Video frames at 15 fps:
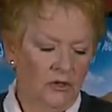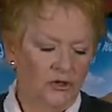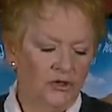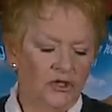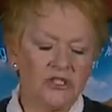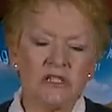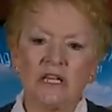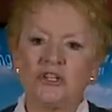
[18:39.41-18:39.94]

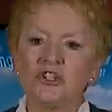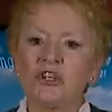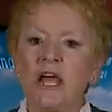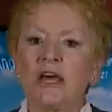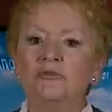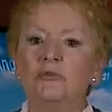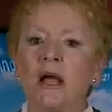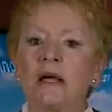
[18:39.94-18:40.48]
just like
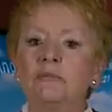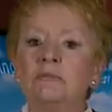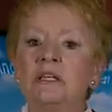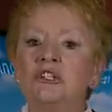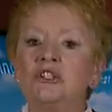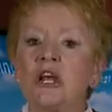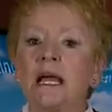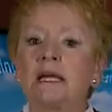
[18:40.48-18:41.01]
Shadrach,
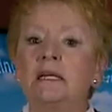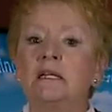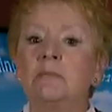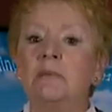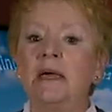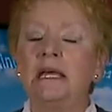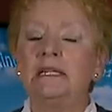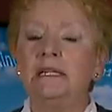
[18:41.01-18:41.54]
Meshach, and
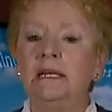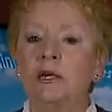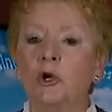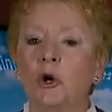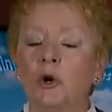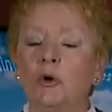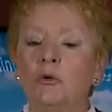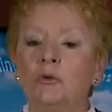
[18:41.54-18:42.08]

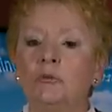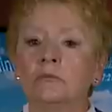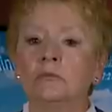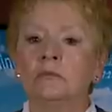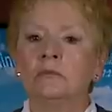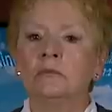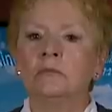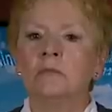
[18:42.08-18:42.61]
Abednego,
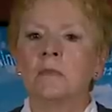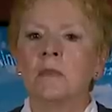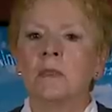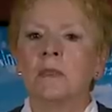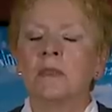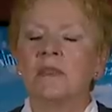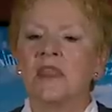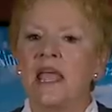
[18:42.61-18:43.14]

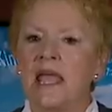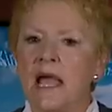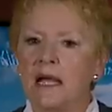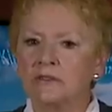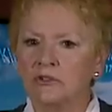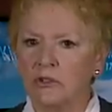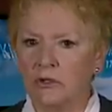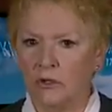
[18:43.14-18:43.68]
they
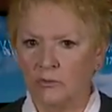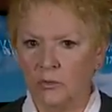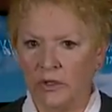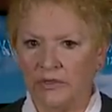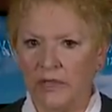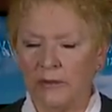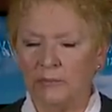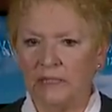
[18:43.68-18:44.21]
acted on
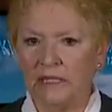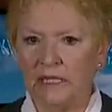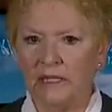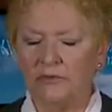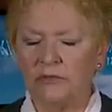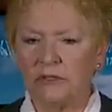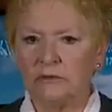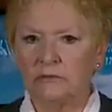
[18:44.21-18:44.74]
what they
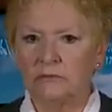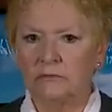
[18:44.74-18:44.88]
believed.